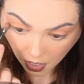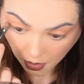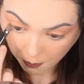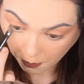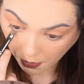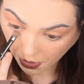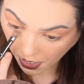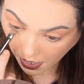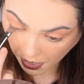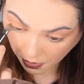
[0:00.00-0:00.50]

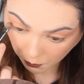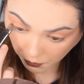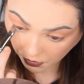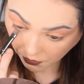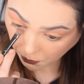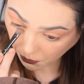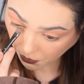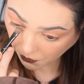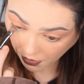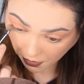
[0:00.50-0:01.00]
But
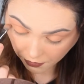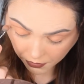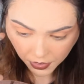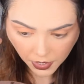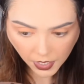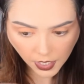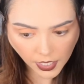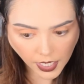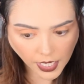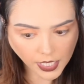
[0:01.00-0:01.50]
we've moved
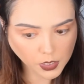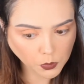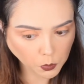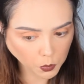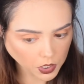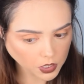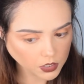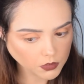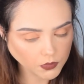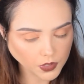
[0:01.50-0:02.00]
everything. It's
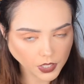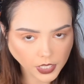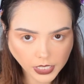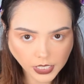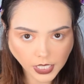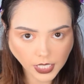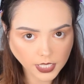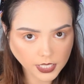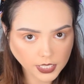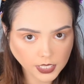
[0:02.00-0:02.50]
worked very
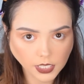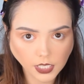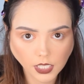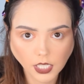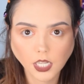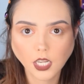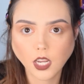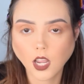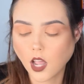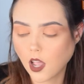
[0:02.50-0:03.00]
nicely.